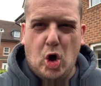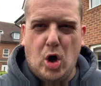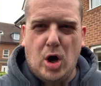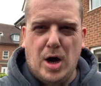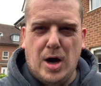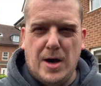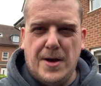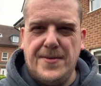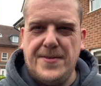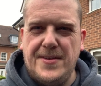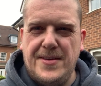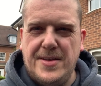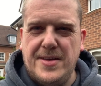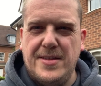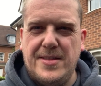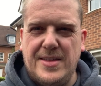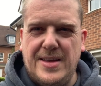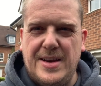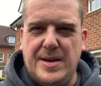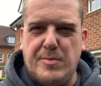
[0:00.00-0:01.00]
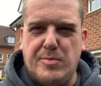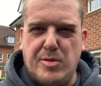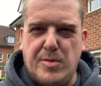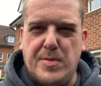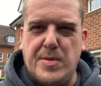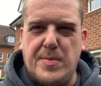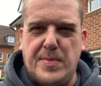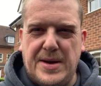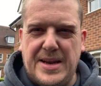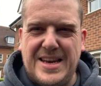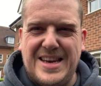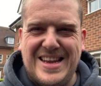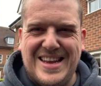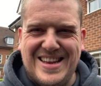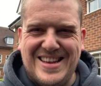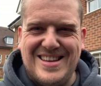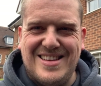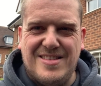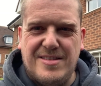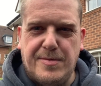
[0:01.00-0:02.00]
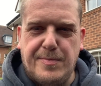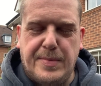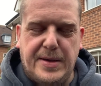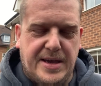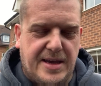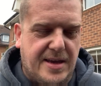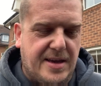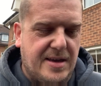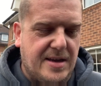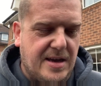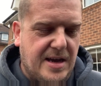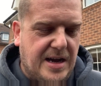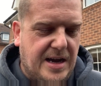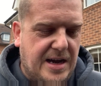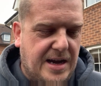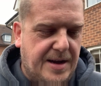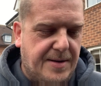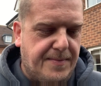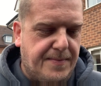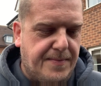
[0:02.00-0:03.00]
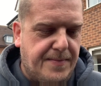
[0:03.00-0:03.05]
harder than it probably needed to be. I